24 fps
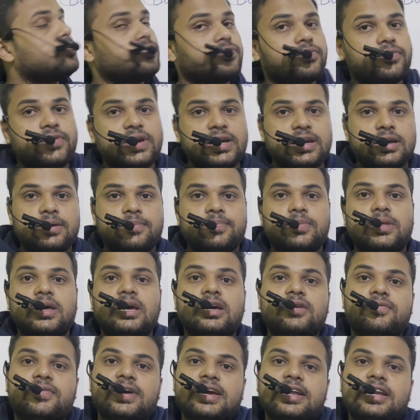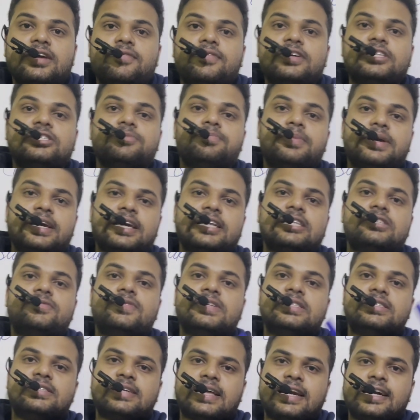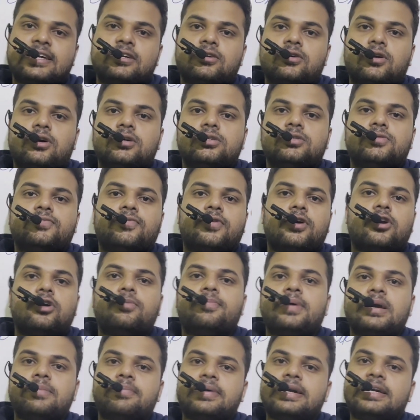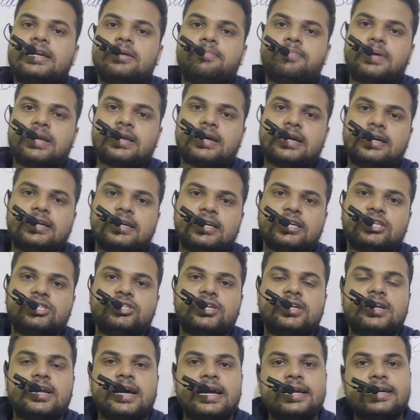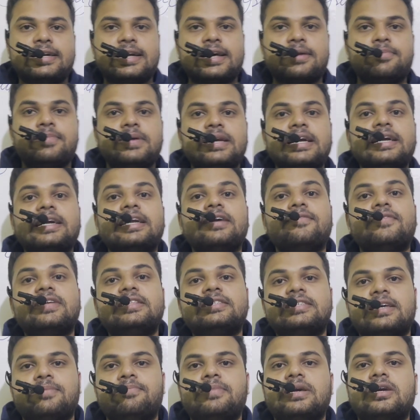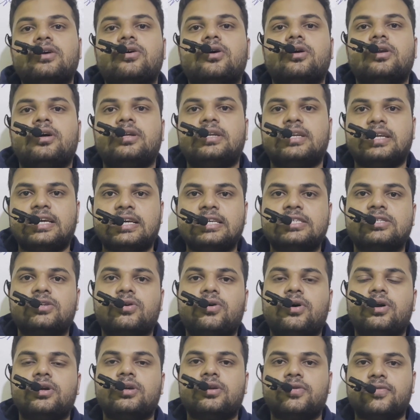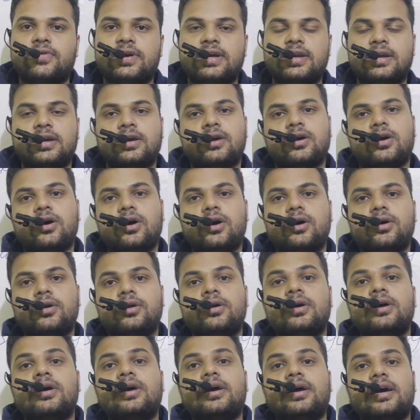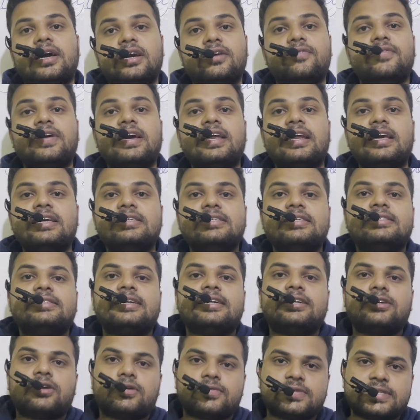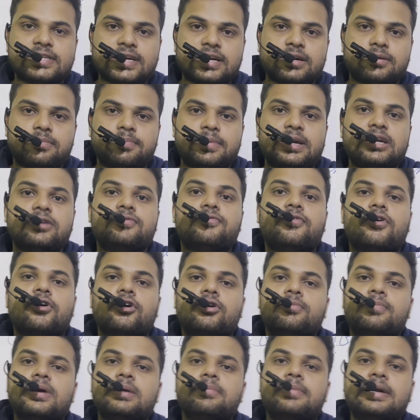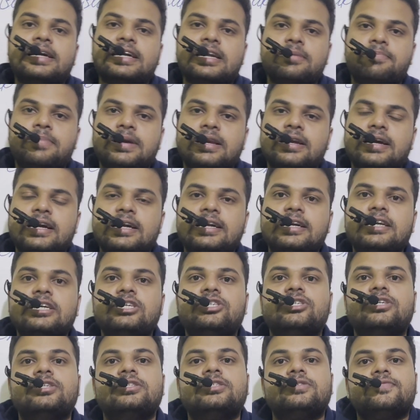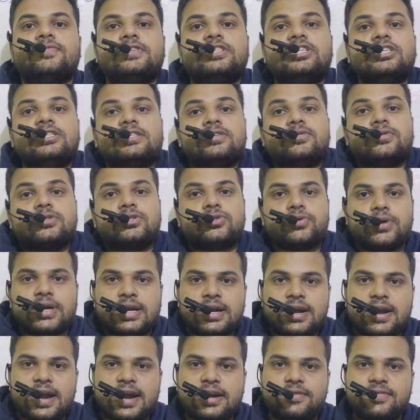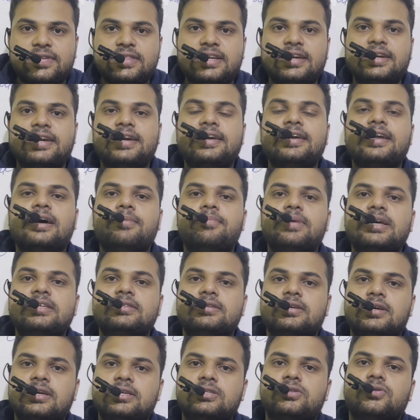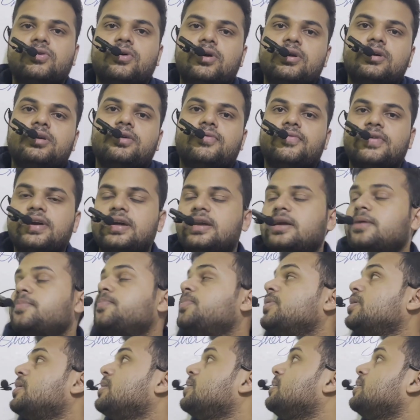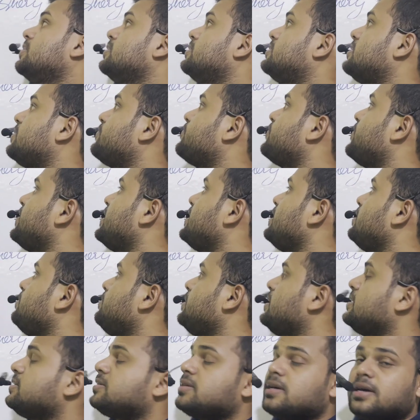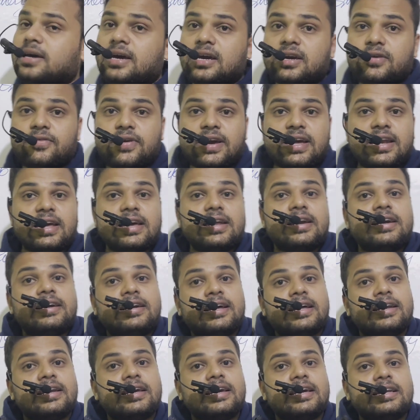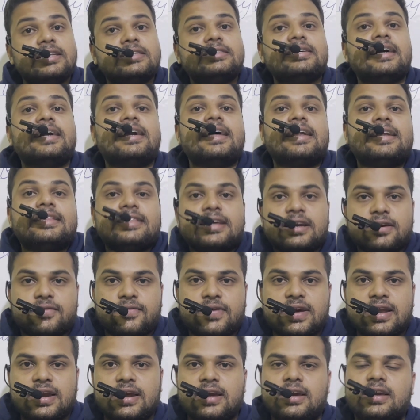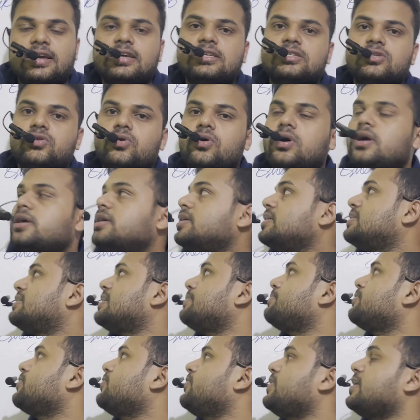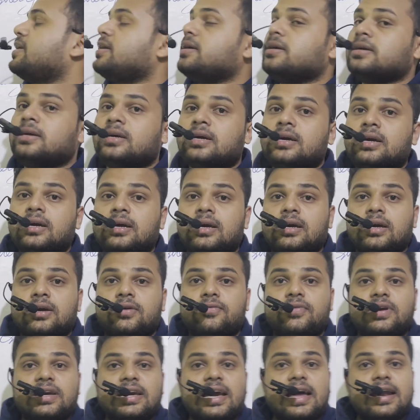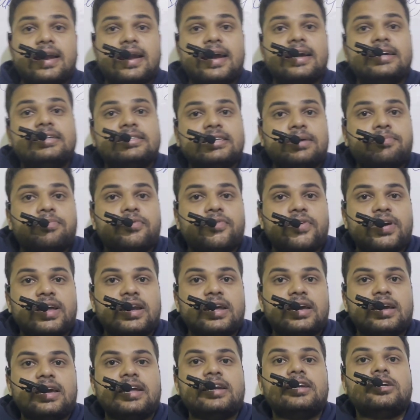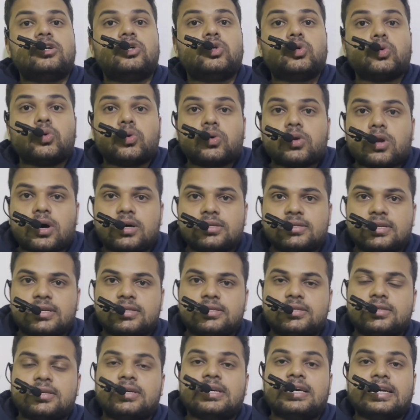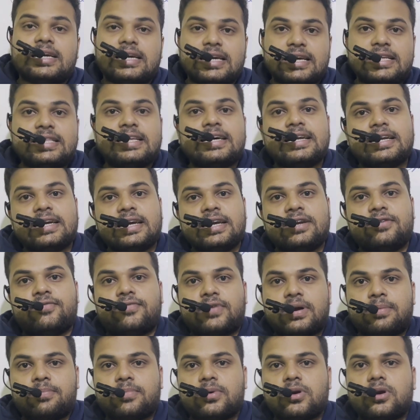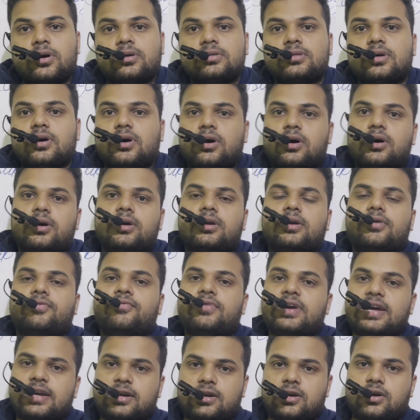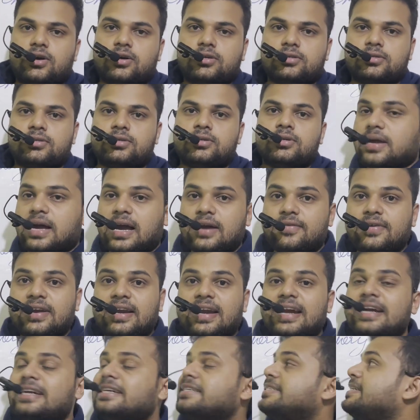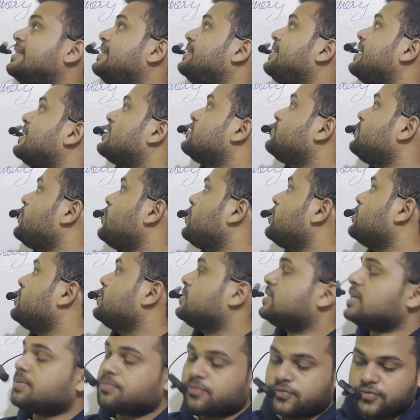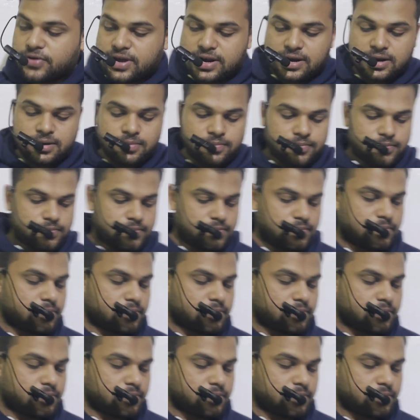of query. A query which begins with select clause followed by multiple condition and terminating with semicolon is called query, or a query is a set of statement followed by multiple conditions which is used to interact with the database is called query. Subquery means a query written inside another query is called subquery. We can write subquery in two clauses, either in from clause or where clause. I will write syntax for subquery.